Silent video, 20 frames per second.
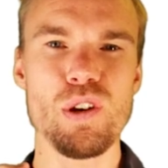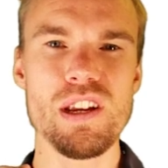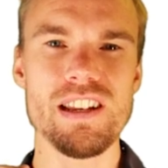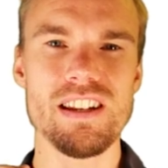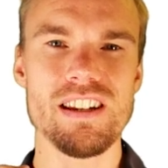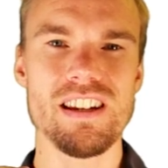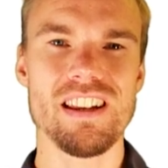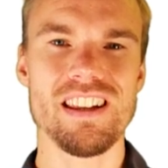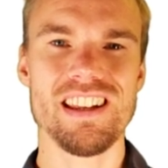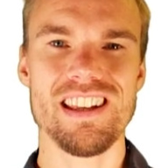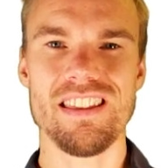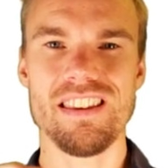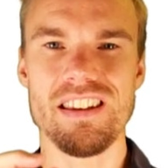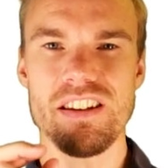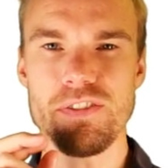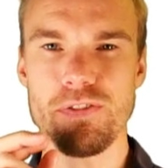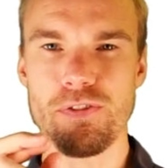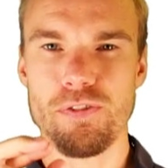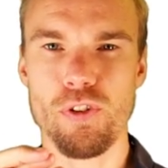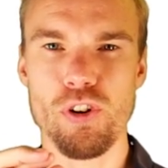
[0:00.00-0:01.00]
written in the
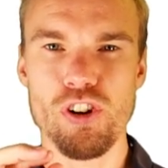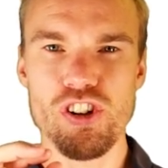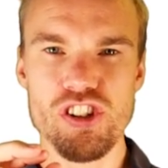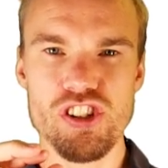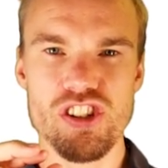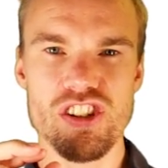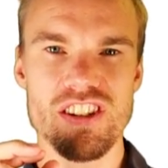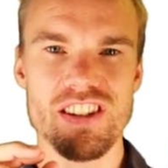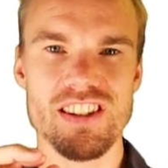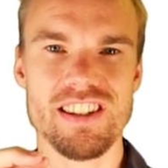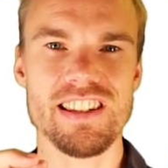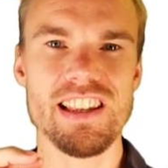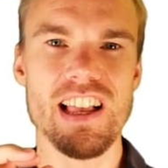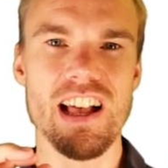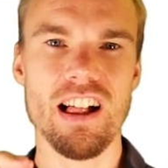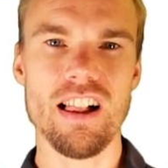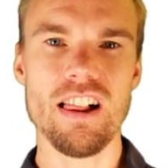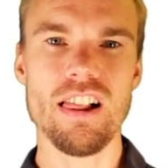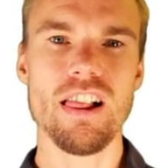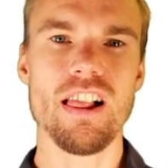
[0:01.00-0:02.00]
first
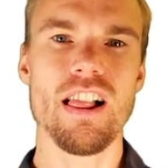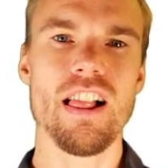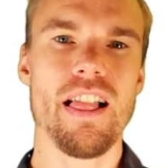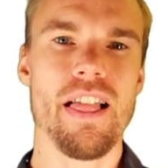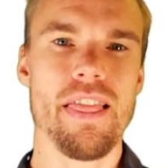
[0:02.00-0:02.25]
cell